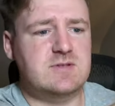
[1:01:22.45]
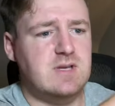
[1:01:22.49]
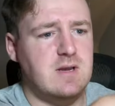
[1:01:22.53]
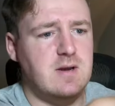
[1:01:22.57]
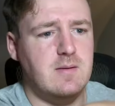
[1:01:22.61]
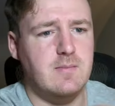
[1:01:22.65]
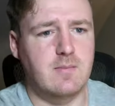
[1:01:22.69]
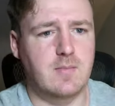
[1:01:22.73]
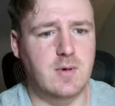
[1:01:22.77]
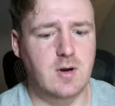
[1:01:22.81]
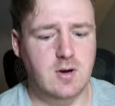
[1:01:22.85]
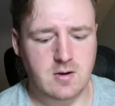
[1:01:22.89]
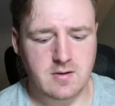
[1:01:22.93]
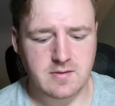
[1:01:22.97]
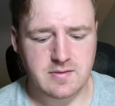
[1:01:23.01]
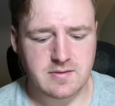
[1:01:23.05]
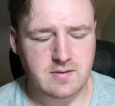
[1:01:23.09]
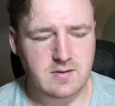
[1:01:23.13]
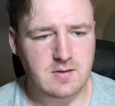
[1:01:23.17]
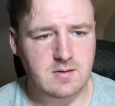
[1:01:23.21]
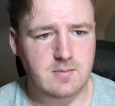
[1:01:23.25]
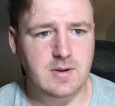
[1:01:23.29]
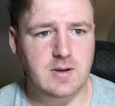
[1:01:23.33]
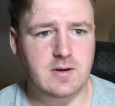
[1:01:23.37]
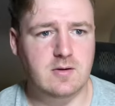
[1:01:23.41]
was like a
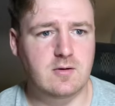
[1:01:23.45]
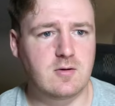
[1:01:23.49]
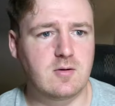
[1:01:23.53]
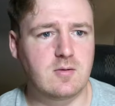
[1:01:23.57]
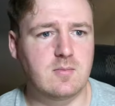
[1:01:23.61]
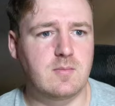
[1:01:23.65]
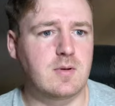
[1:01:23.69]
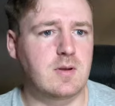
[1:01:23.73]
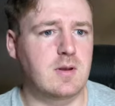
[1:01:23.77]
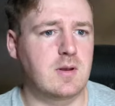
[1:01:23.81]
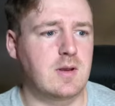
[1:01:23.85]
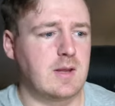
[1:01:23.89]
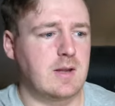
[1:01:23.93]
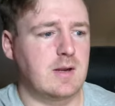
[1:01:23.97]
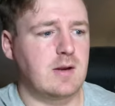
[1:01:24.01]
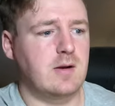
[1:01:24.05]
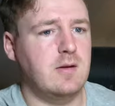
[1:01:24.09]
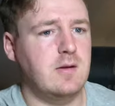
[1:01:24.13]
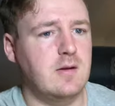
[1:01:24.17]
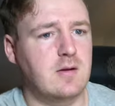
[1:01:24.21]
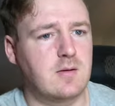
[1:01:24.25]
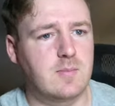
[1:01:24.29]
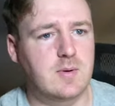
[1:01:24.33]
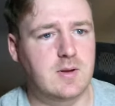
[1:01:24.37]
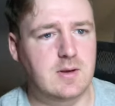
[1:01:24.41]
moth in my room. Get out
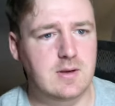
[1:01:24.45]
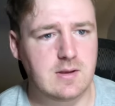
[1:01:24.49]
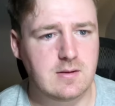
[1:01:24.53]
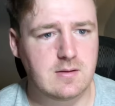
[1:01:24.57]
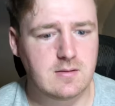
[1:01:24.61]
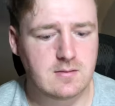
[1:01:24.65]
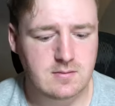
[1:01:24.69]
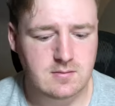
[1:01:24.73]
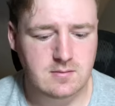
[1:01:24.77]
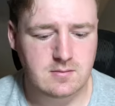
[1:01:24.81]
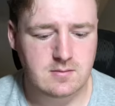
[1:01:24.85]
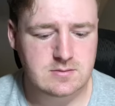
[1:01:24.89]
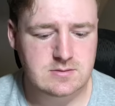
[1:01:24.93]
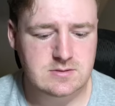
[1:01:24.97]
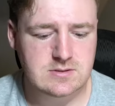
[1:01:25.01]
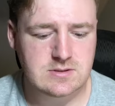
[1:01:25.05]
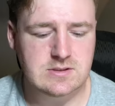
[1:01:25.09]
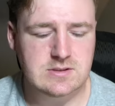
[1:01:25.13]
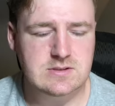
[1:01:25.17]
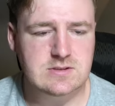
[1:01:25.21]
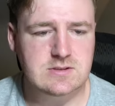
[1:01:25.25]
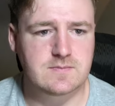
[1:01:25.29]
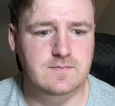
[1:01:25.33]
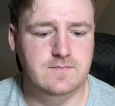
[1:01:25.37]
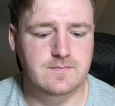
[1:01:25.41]
of here, buddy.
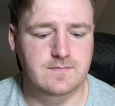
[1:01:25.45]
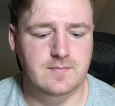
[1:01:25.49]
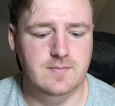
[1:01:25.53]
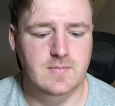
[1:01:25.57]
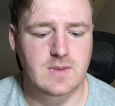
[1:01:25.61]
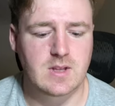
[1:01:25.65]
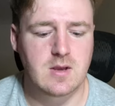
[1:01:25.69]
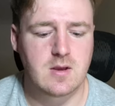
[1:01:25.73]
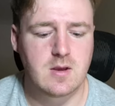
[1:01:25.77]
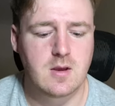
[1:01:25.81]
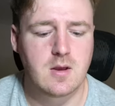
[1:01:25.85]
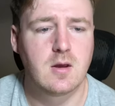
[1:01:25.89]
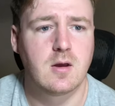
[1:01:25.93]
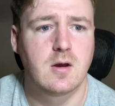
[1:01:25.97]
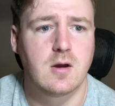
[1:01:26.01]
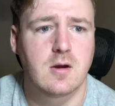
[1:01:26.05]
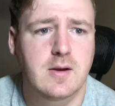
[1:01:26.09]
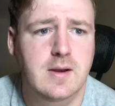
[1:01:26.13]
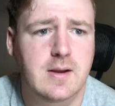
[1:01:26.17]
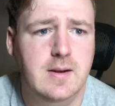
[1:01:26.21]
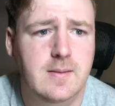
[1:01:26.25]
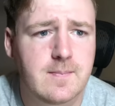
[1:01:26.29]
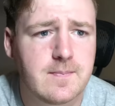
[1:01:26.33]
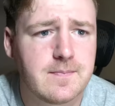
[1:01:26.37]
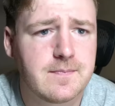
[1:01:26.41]
Jeez.
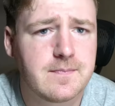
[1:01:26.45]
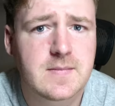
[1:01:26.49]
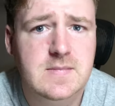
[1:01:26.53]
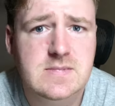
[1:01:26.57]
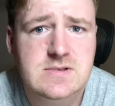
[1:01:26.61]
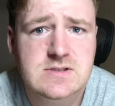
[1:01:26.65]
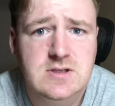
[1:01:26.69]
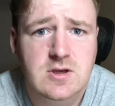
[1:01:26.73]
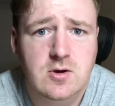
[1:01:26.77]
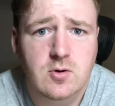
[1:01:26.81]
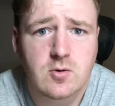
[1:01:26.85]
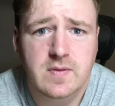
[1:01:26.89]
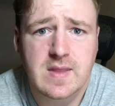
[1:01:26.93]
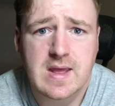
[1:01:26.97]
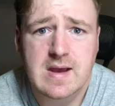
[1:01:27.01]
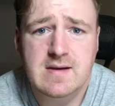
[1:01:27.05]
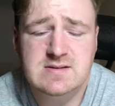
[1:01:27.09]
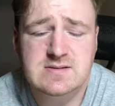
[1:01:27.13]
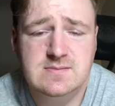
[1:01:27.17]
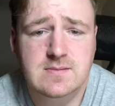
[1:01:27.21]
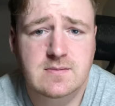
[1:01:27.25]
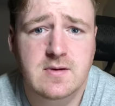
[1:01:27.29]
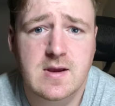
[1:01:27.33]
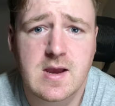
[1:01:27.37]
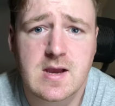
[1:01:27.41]
All right. So that
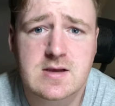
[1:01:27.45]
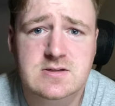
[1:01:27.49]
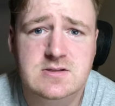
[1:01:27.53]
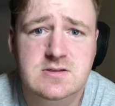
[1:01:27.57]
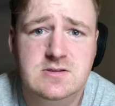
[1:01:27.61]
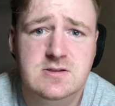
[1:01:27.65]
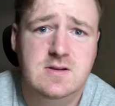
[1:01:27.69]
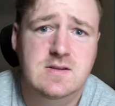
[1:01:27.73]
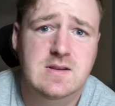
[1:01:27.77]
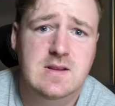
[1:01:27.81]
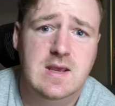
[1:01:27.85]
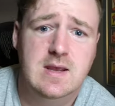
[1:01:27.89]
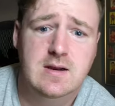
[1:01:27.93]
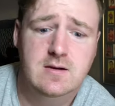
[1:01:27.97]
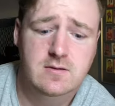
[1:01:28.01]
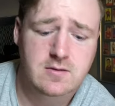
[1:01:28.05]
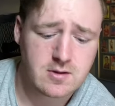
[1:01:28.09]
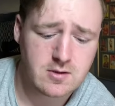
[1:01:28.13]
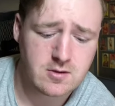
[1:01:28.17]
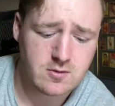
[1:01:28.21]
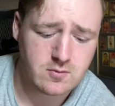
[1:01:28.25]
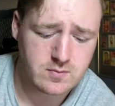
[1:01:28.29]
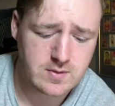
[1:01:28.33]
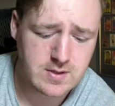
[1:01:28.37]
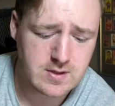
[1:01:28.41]
was my reaction to the
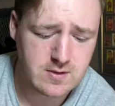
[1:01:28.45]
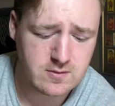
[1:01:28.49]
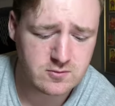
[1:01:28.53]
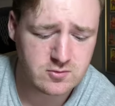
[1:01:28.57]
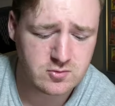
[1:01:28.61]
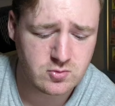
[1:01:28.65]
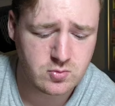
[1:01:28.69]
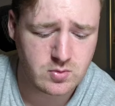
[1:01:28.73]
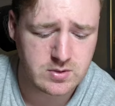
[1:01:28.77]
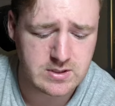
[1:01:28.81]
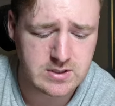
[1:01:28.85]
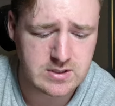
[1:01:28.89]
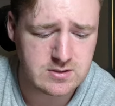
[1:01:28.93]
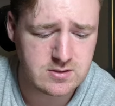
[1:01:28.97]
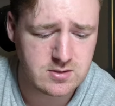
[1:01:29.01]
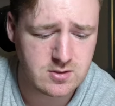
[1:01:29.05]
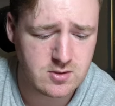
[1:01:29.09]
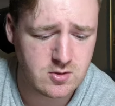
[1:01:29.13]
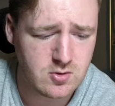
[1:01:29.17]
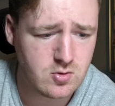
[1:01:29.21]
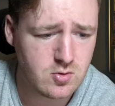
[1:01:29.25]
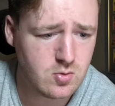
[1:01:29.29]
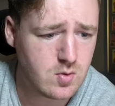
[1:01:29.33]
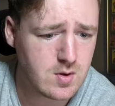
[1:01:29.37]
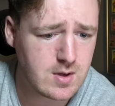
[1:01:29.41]
NRL round
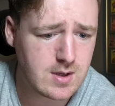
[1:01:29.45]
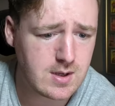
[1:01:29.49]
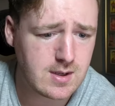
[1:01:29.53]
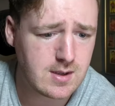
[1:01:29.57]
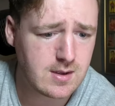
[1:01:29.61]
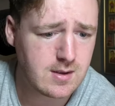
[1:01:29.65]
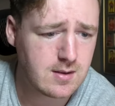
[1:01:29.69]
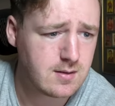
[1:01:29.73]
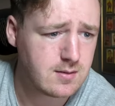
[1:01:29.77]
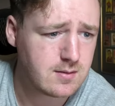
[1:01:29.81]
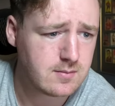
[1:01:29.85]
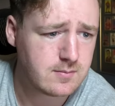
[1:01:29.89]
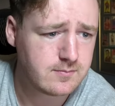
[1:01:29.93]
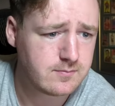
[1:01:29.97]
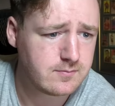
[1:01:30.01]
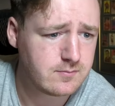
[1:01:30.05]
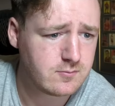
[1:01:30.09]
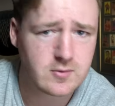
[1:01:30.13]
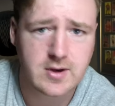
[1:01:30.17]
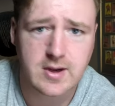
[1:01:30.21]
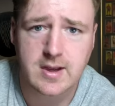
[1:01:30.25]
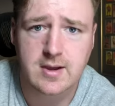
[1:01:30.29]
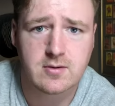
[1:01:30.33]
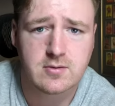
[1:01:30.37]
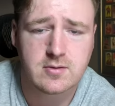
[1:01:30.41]
22
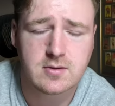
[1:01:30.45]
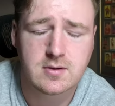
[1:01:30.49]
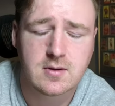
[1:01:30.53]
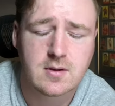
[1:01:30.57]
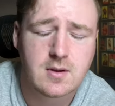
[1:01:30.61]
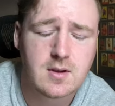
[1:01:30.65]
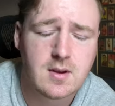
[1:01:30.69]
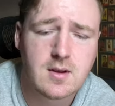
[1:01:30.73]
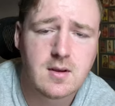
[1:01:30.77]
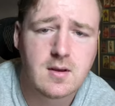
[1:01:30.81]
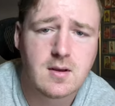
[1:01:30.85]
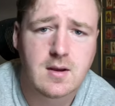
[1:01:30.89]
round.